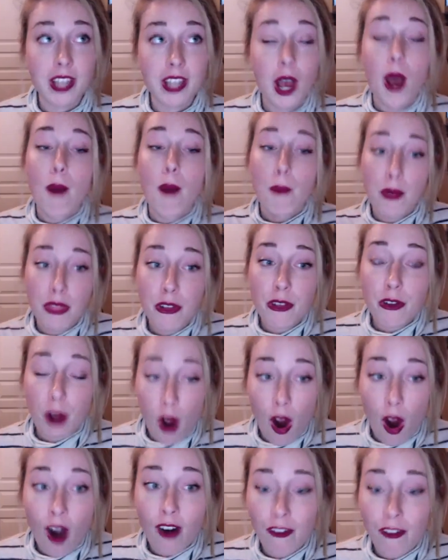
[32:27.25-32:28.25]
but there
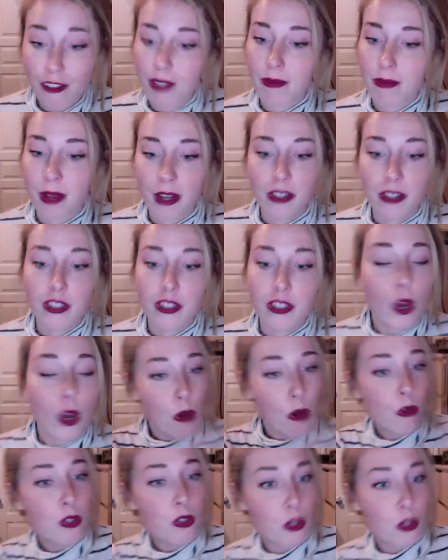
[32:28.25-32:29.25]
are females who
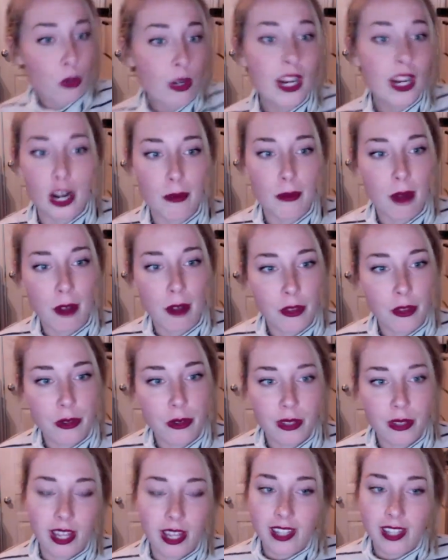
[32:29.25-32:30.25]
do care about those
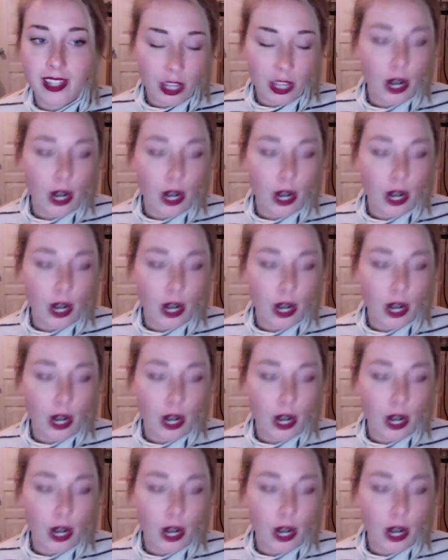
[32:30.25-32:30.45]
things and are